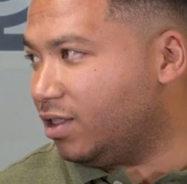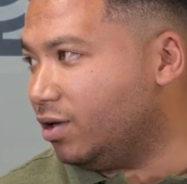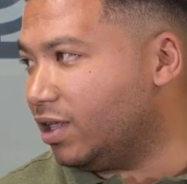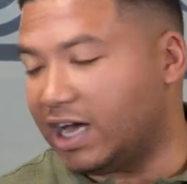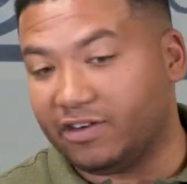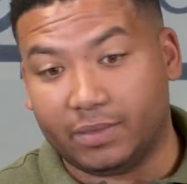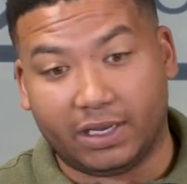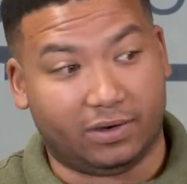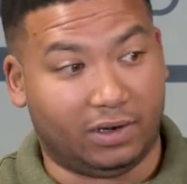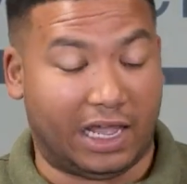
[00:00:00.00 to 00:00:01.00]
through the
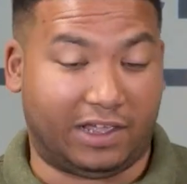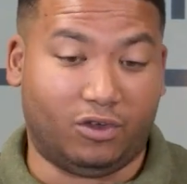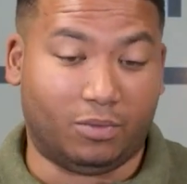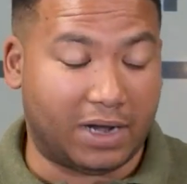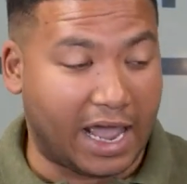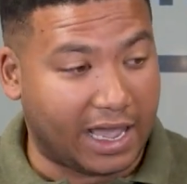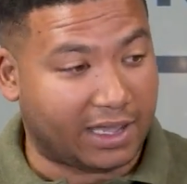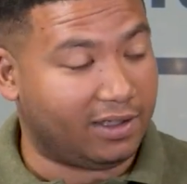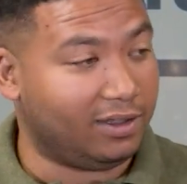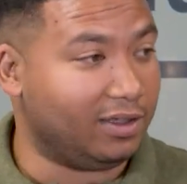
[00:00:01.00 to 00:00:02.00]
government. Like if you're
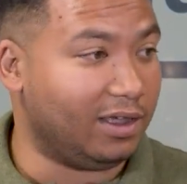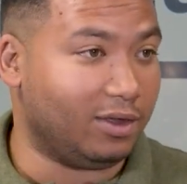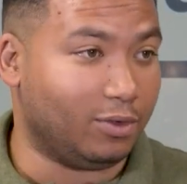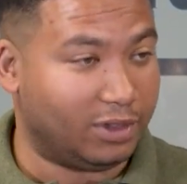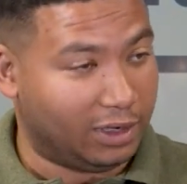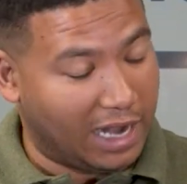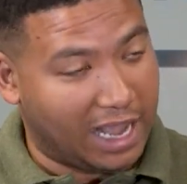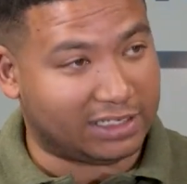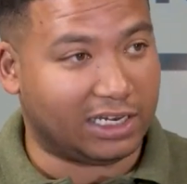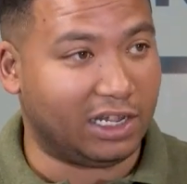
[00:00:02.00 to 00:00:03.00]
black, with a
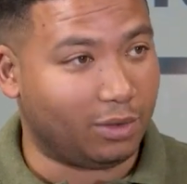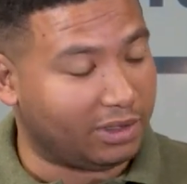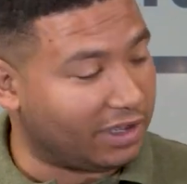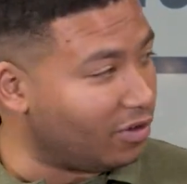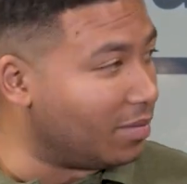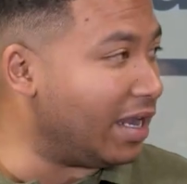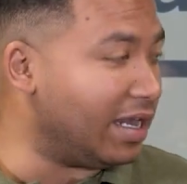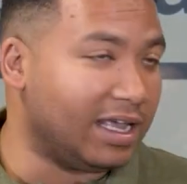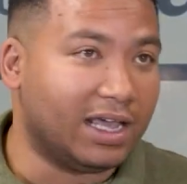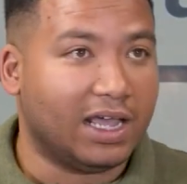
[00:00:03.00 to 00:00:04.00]
nice idea, we'll give you
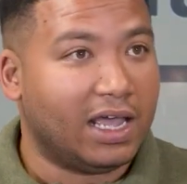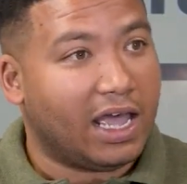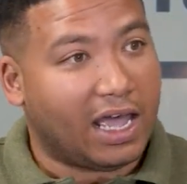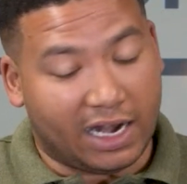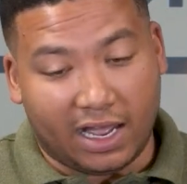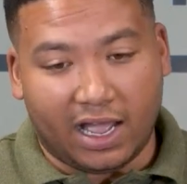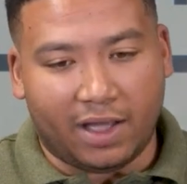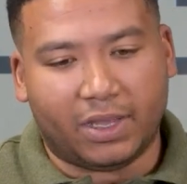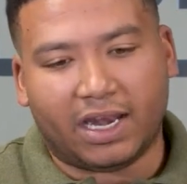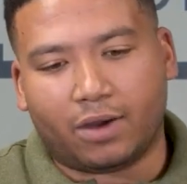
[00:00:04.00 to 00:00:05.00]
money. And
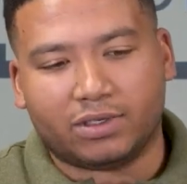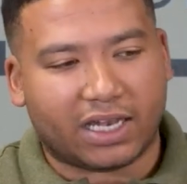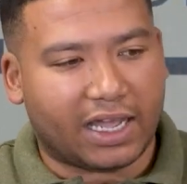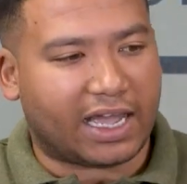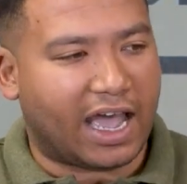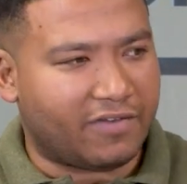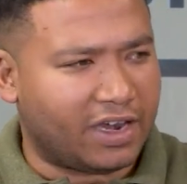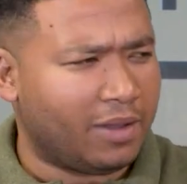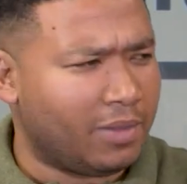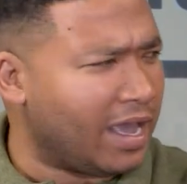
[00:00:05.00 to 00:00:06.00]
I was like, I have an
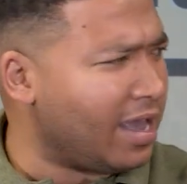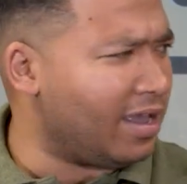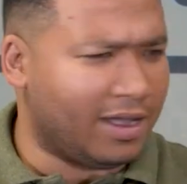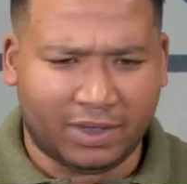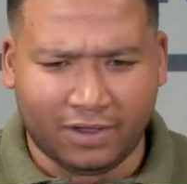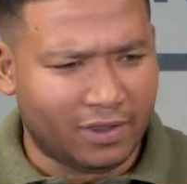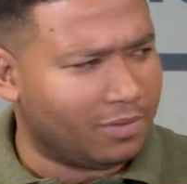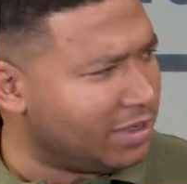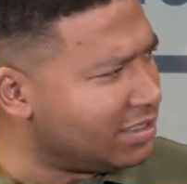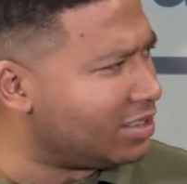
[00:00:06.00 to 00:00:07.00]
MBA, I'm giving a
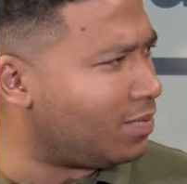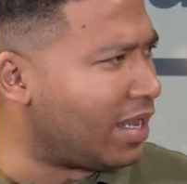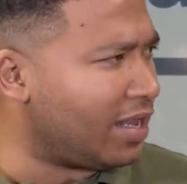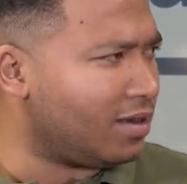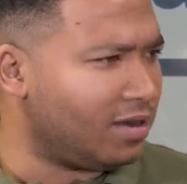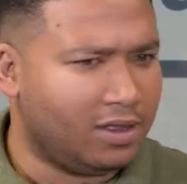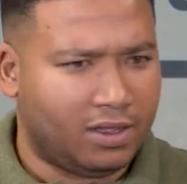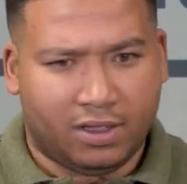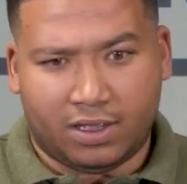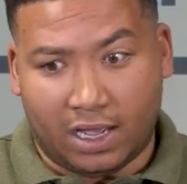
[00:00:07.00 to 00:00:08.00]
business plan,
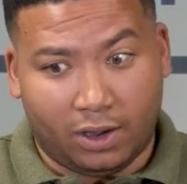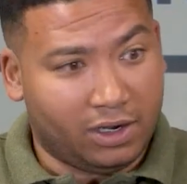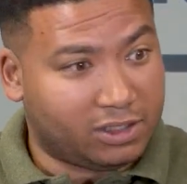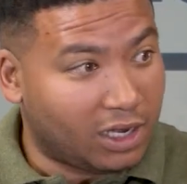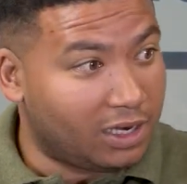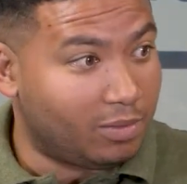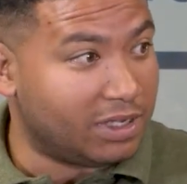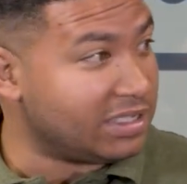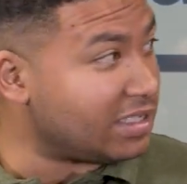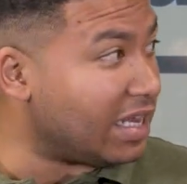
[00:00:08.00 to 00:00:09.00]
I got a solid
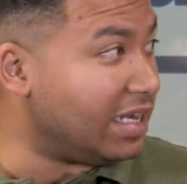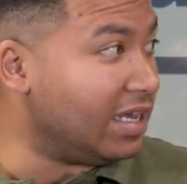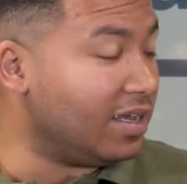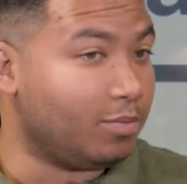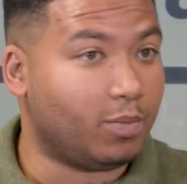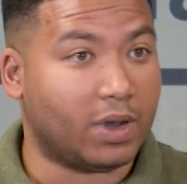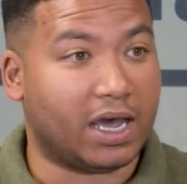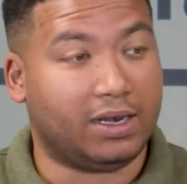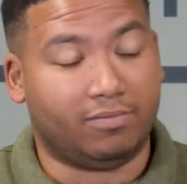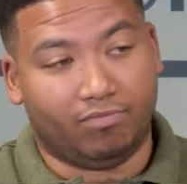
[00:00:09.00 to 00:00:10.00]
business idea,
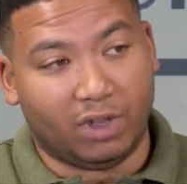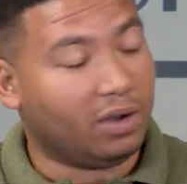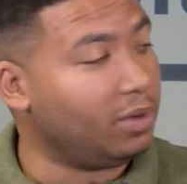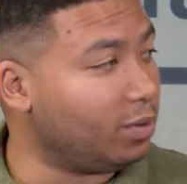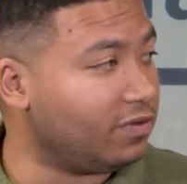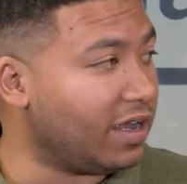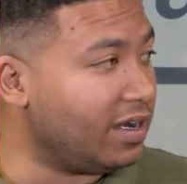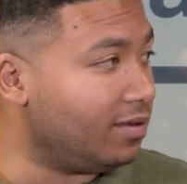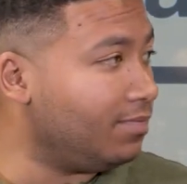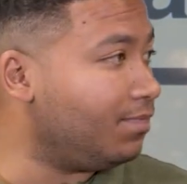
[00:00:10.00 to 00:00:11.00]
but nobody would fund
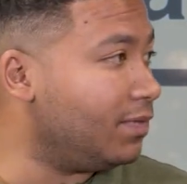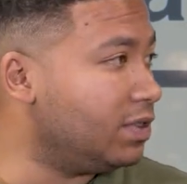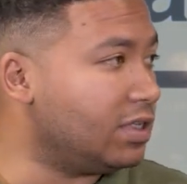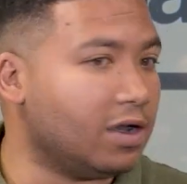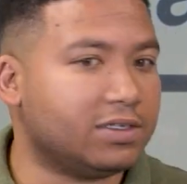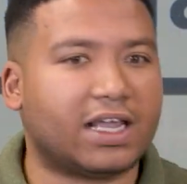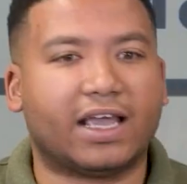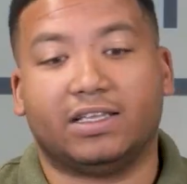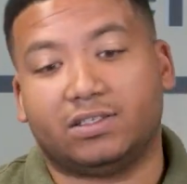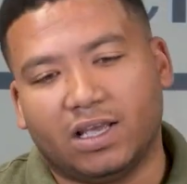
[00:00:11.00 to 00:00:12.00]
it. So it's
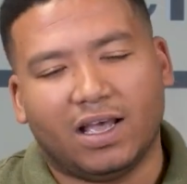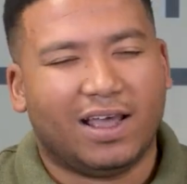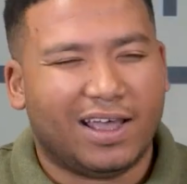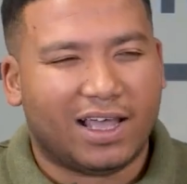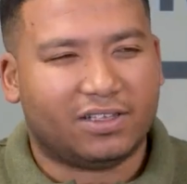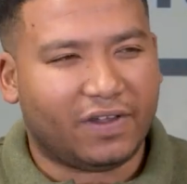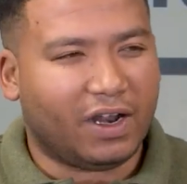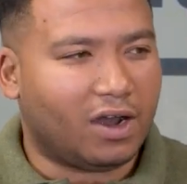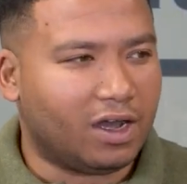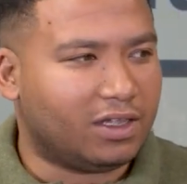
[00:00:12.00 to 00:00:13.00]
like, it's very
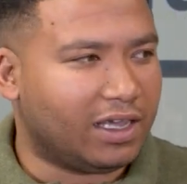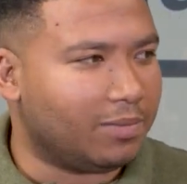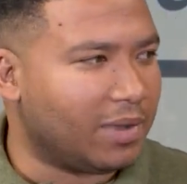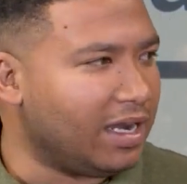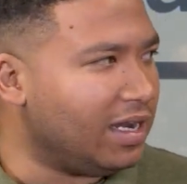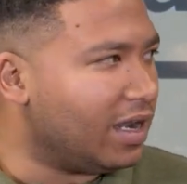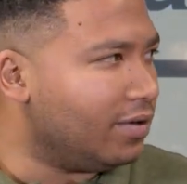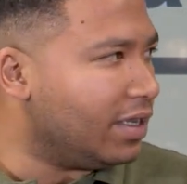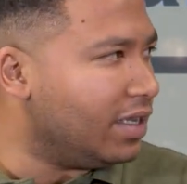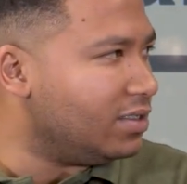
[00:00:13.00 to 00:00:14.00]
hard to get money
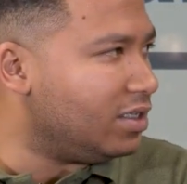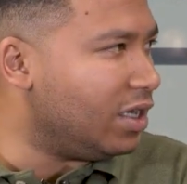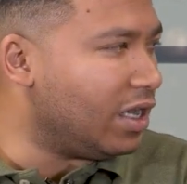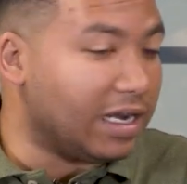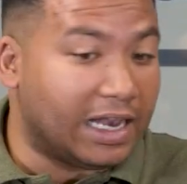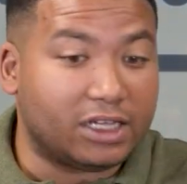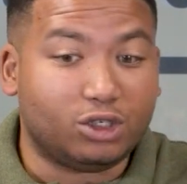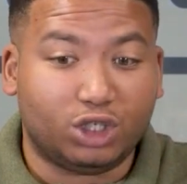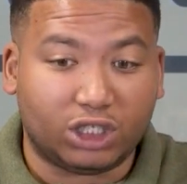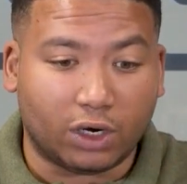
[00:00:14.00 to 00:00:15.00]
nowadays, unless
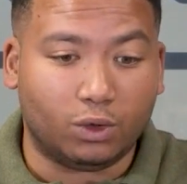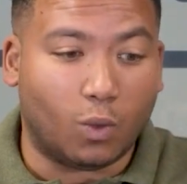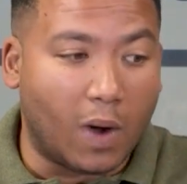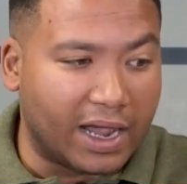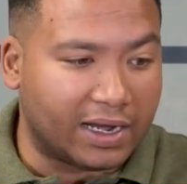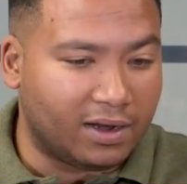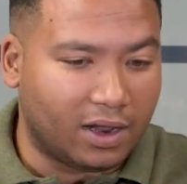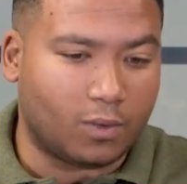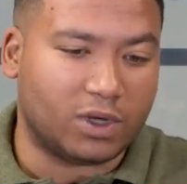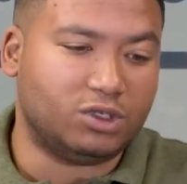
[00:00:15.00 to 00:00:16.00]
you showed one,
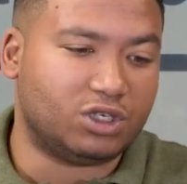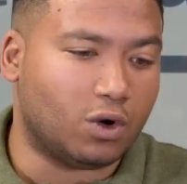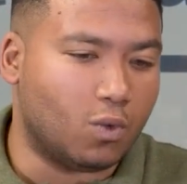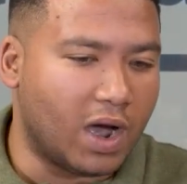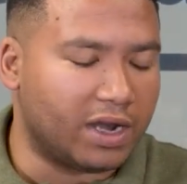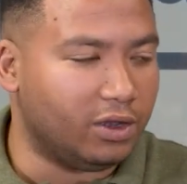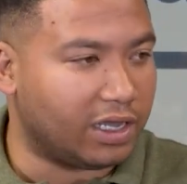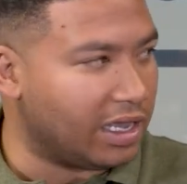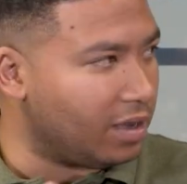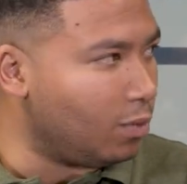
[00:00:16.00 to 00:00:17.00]
and once you show one, you
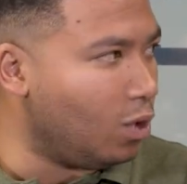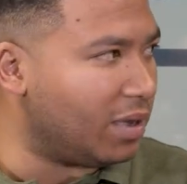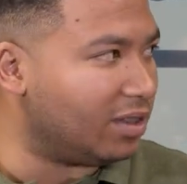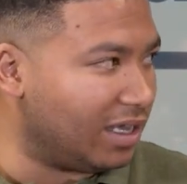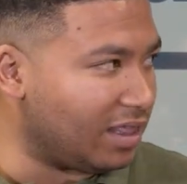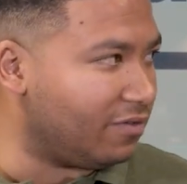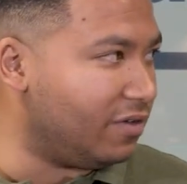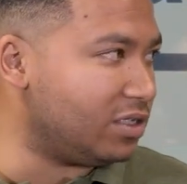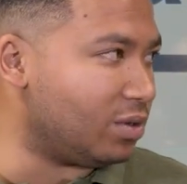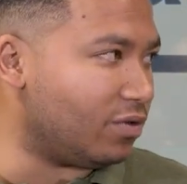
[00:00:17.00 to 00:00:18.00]
can get more. But to get that
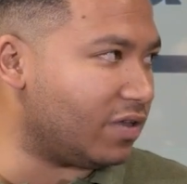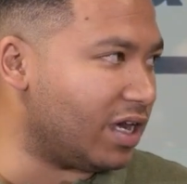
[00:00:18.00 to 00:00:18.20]
first one off the